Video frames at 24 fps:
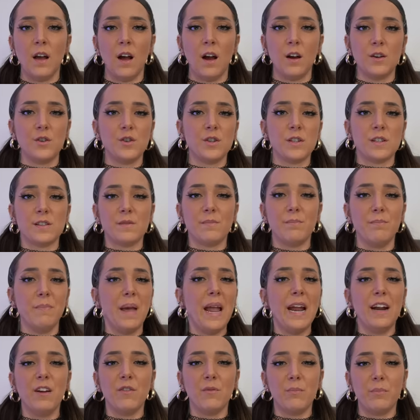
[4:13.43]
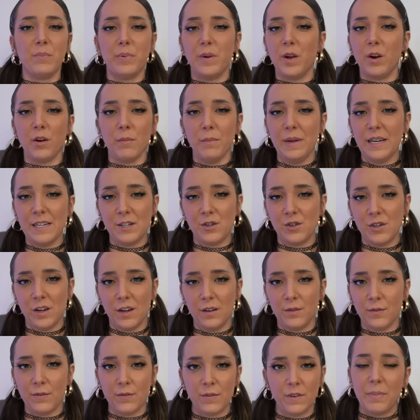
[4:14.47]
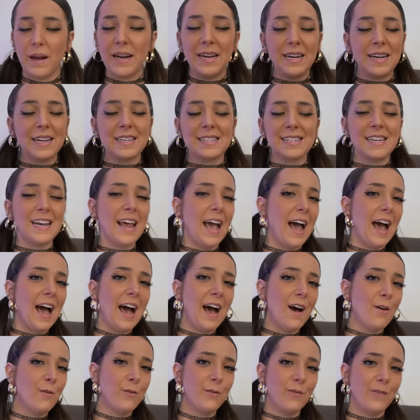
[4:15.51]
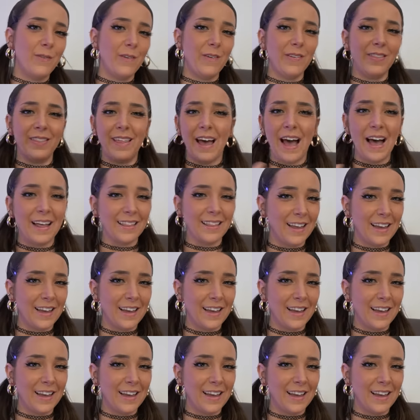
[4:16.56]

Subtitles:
are just made of pure mischief. Bunny doesn't have that